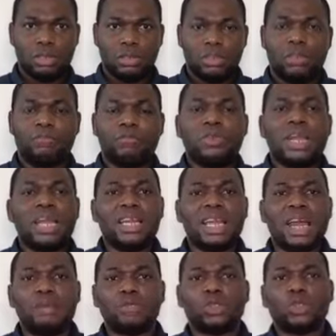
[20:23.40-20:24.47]
The Fulani
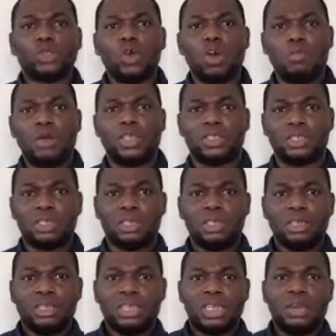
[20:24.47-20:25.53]
have so much.
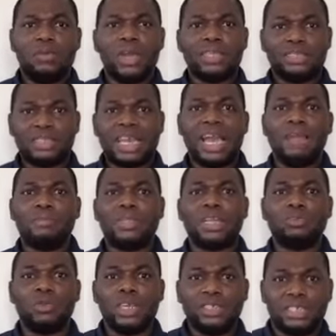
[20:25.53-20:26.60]
There were times
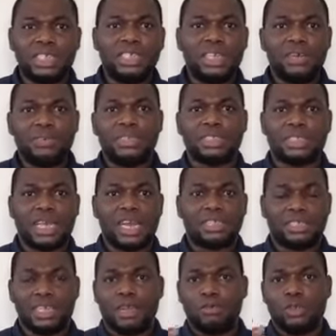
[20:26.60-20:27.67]
that we did a
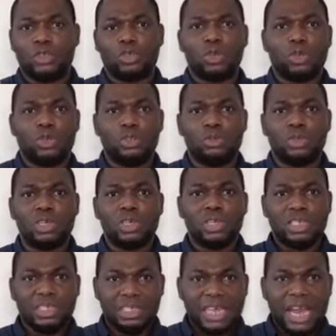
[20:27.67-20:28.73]
research that we told you,
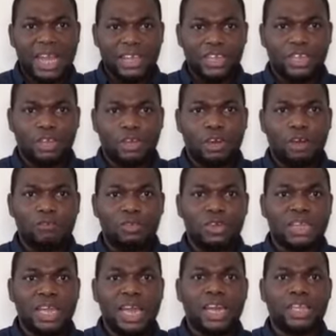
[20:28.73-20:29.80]

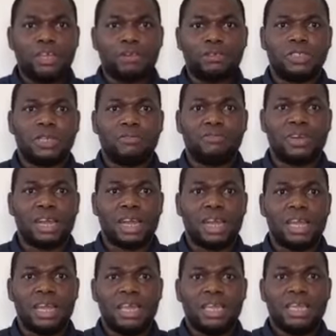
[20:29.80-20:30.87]
Governor Yayi of
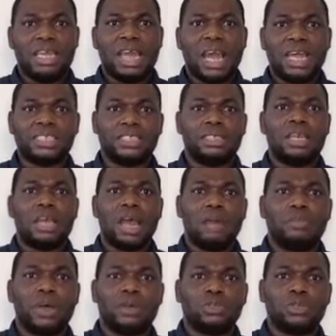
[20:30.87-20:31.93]
Zamfara, he has
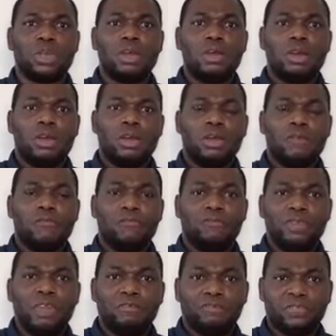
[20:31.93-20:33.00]
about
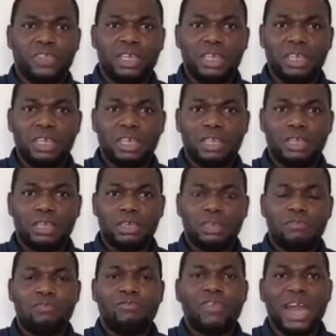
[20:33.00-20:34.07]
50
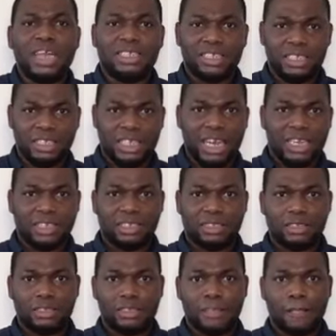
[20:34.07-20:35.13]
fighter
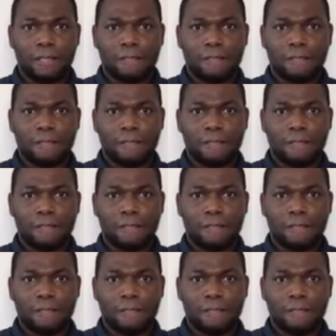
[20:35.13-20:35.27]
jets,